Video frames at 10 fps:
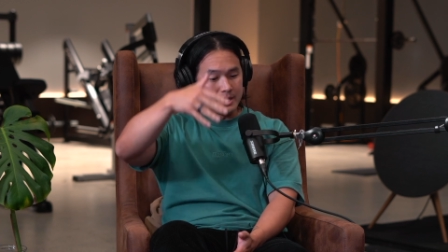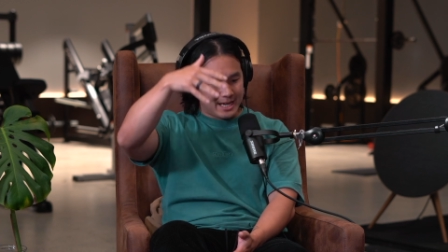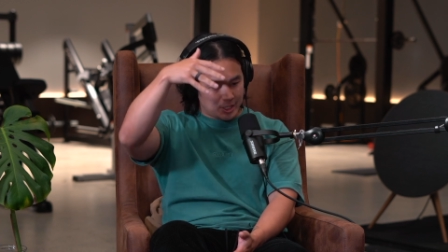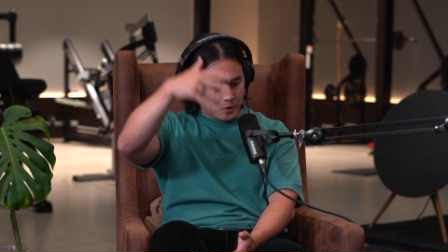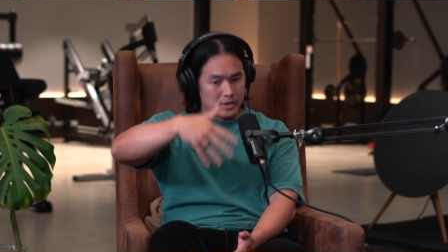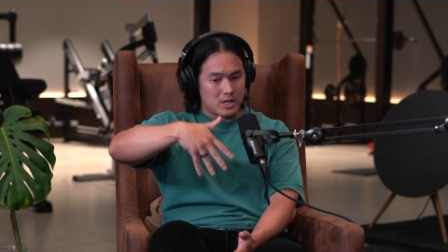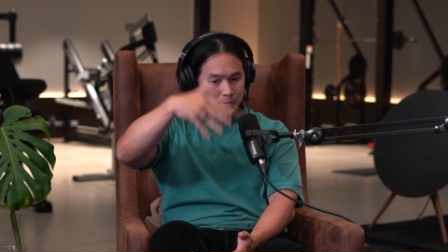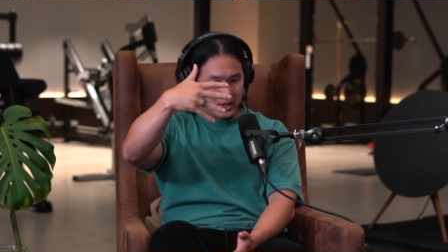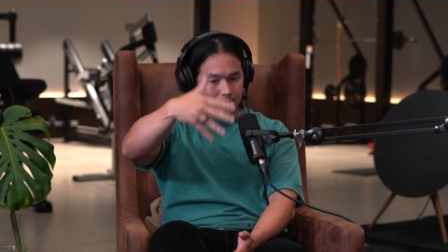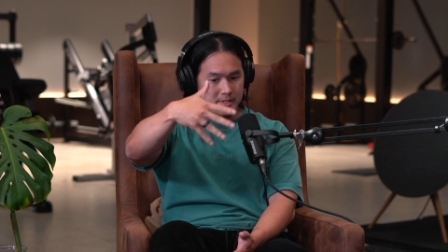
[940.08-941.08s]
get good at
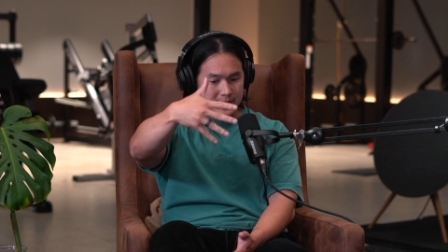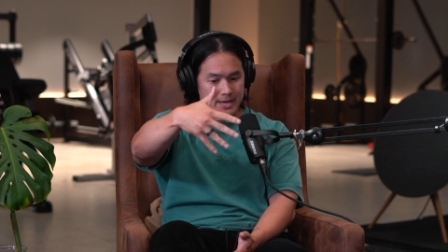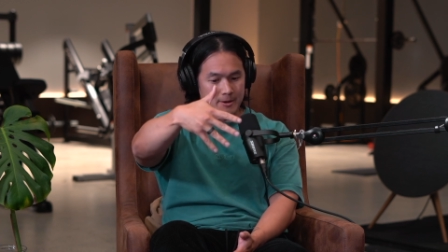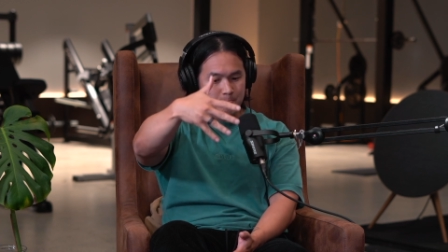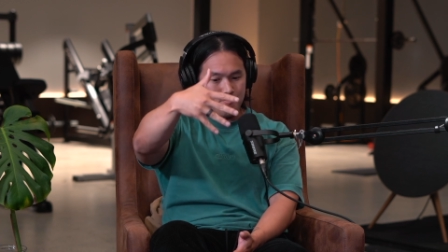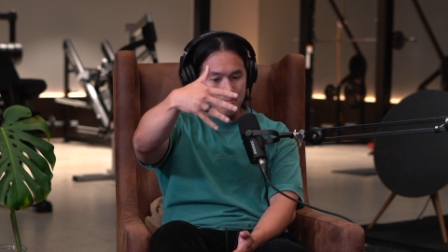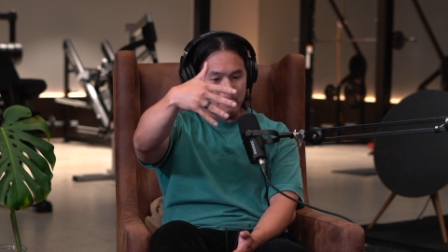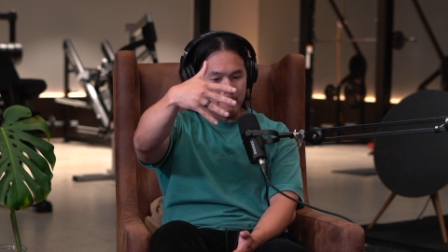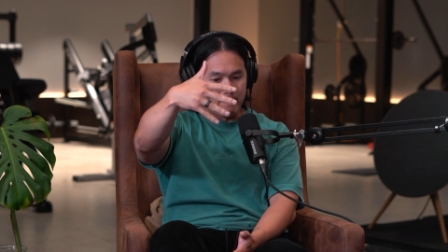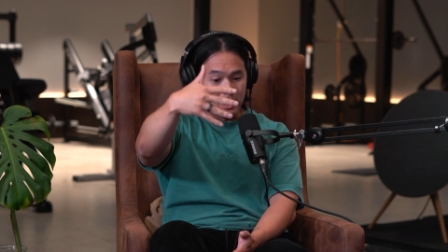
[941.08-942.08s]
objectively saying,
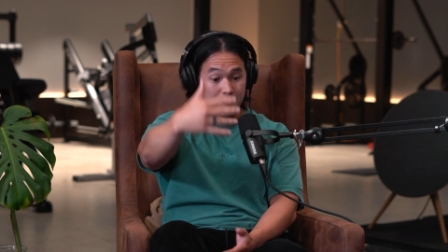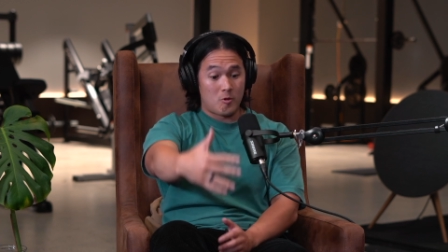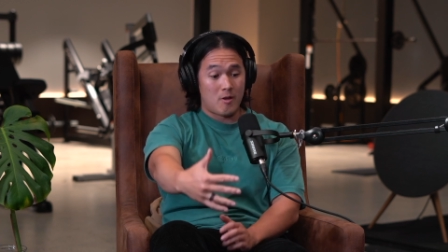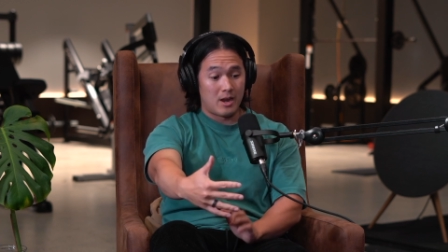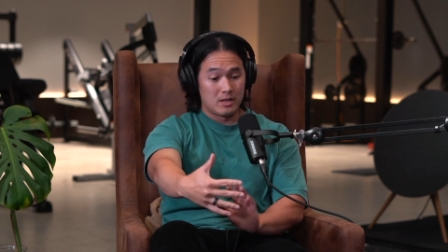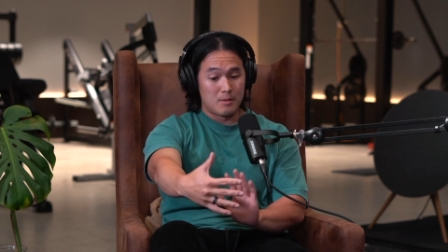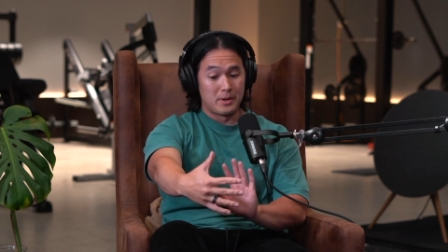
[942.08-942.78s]
I've created it,